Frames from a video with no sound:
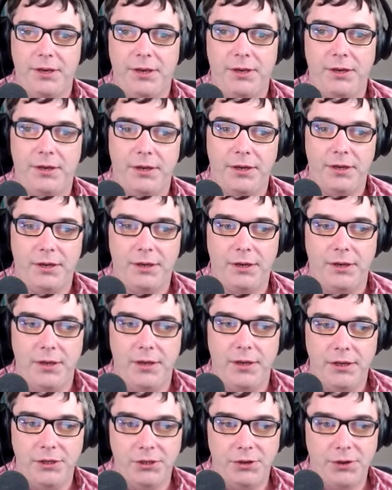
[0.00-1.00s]
And
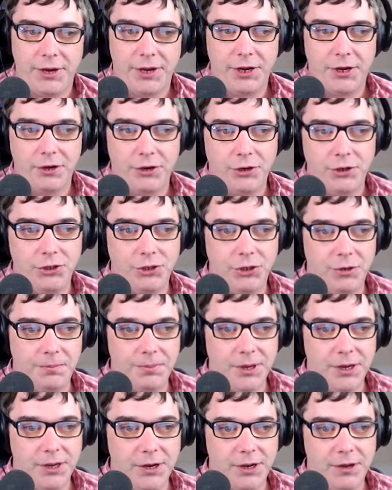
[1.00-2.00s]
so I encourage you
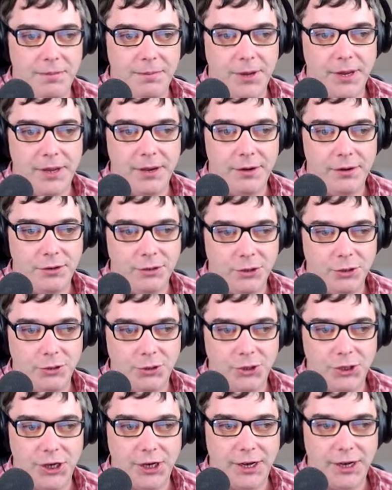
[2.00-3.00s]
to pick it up and
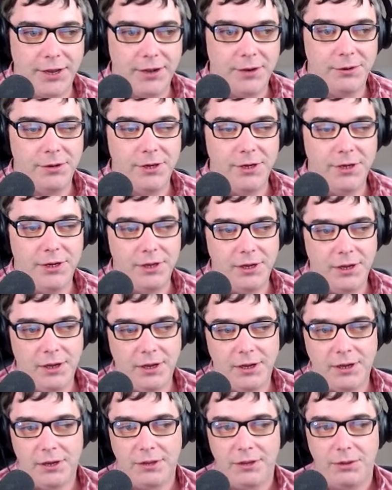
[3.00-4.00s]
also check out
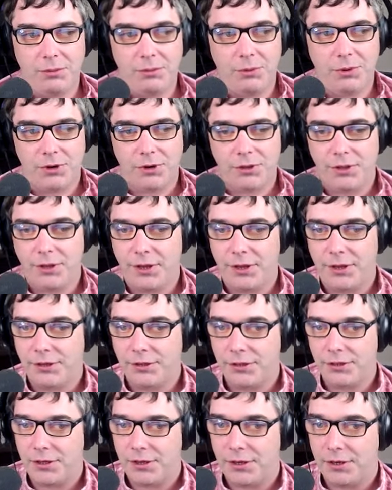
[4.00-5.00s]
the work
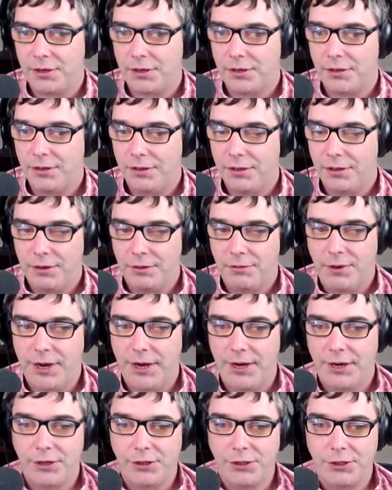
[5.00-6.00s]
that
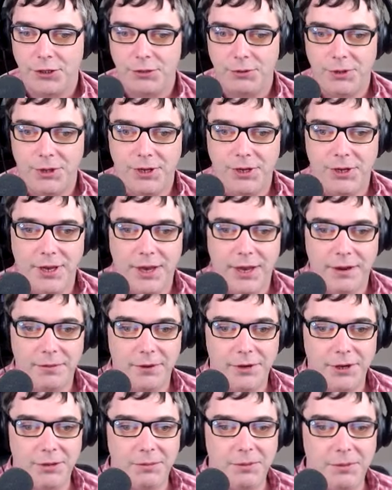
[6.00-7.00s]
Reagan is doing at
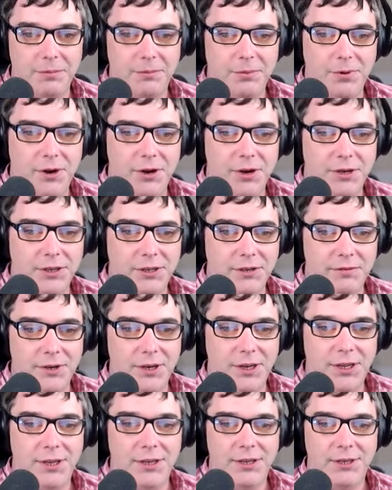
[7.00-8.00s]
Redeeming
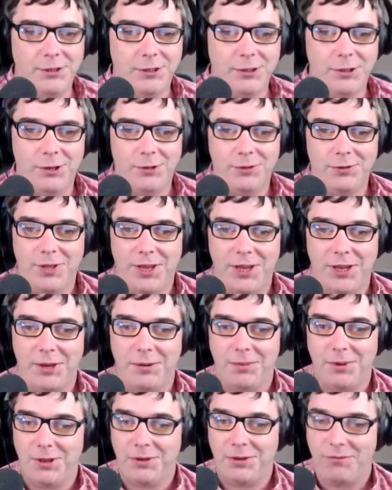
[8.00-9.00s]
Productivity. So thank
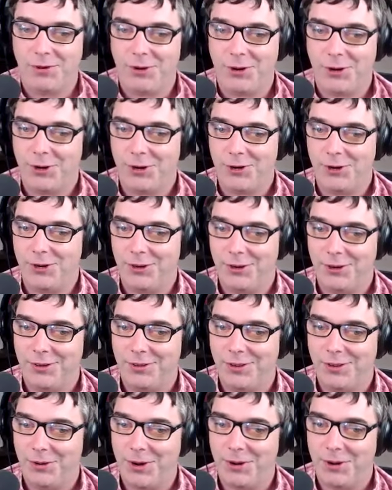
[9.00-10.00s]
you, brother, for
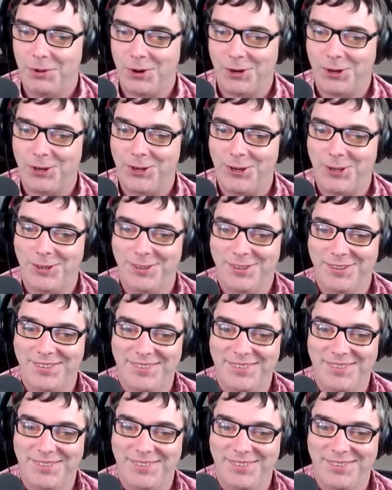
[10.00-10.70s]
the great work you do.